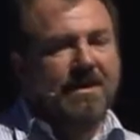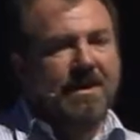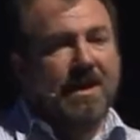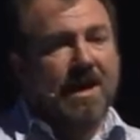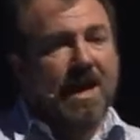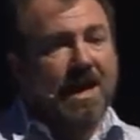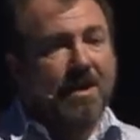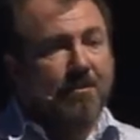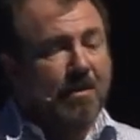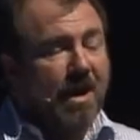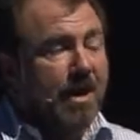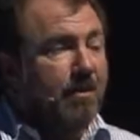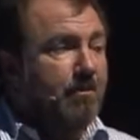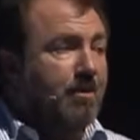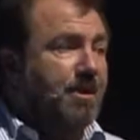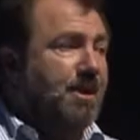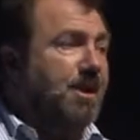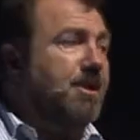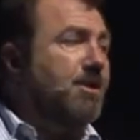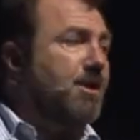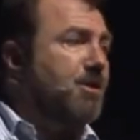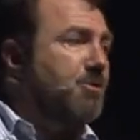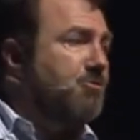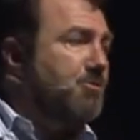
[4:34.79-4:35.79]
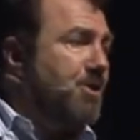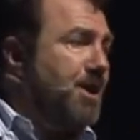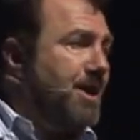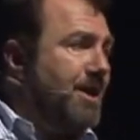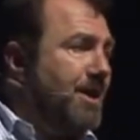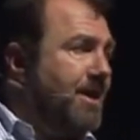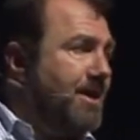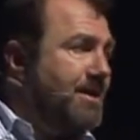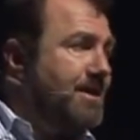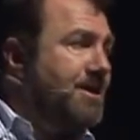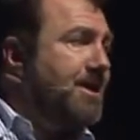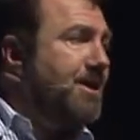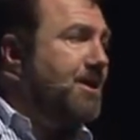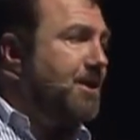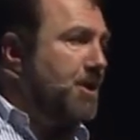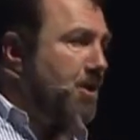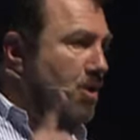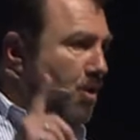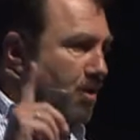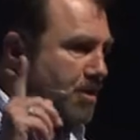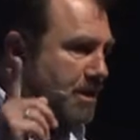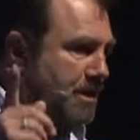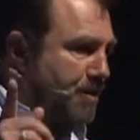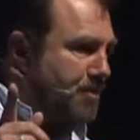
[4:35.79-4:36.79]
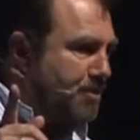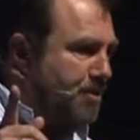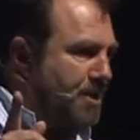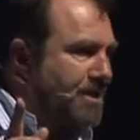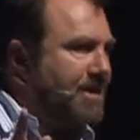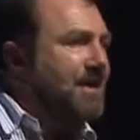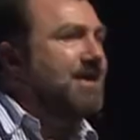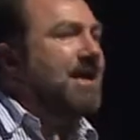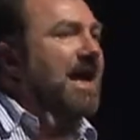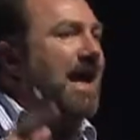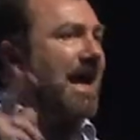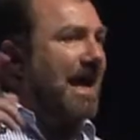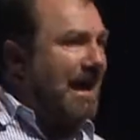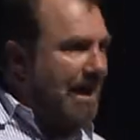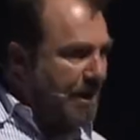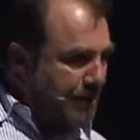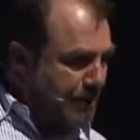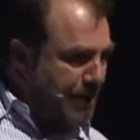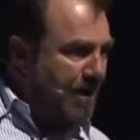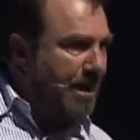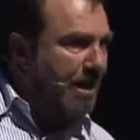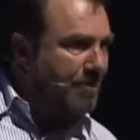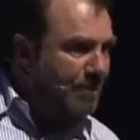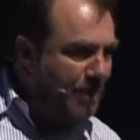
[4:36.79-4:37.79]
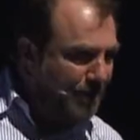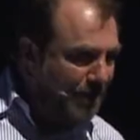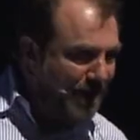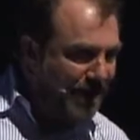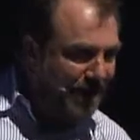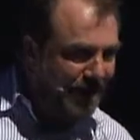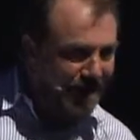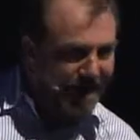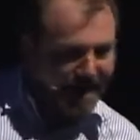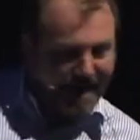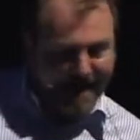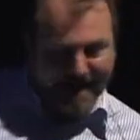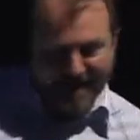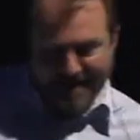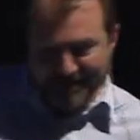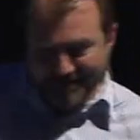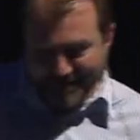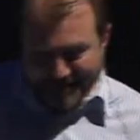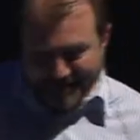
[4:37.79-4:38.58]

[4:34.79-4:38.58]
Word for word: Anyway, within three years, he had gone to prison and become a millionaire.